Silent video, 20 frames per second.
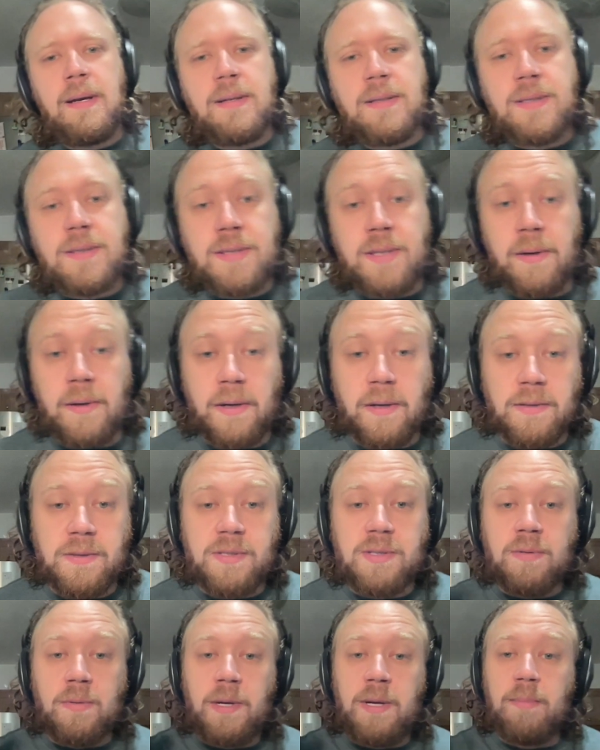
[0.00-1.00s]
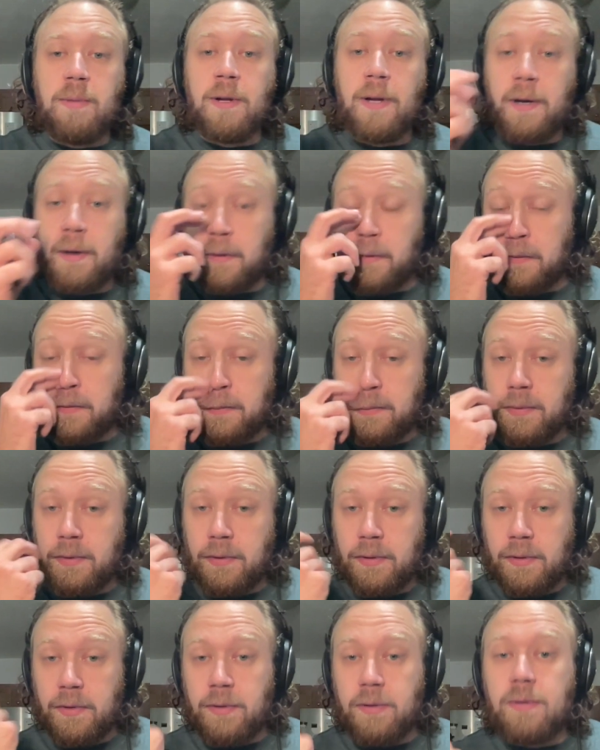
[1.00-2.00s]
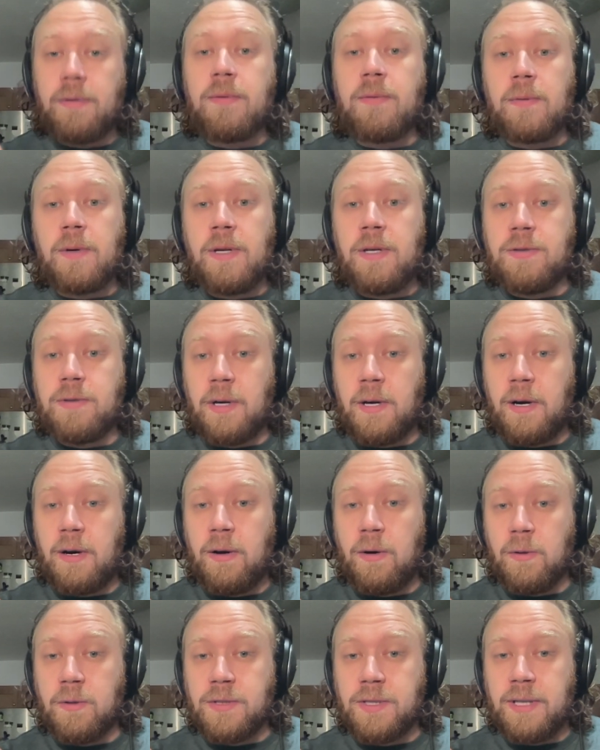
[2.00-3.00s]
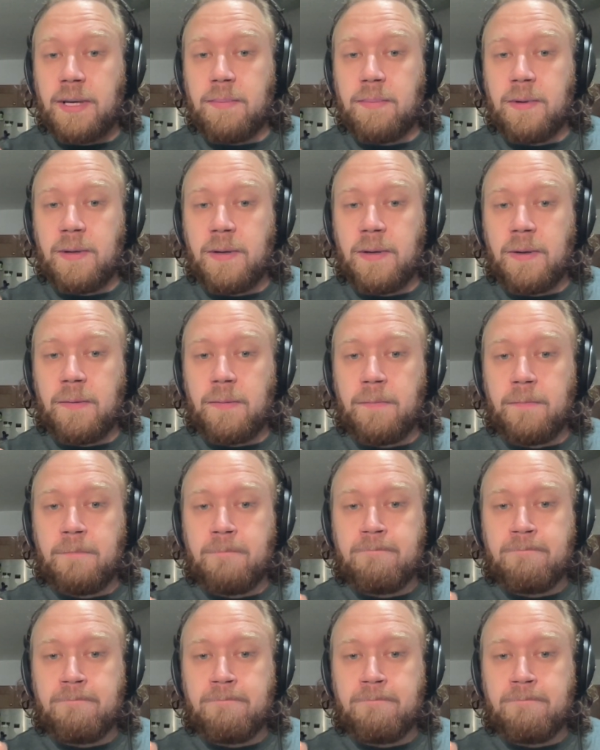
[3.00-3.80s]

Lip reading: So it goes 3 blow, 3 draw, whole step bend,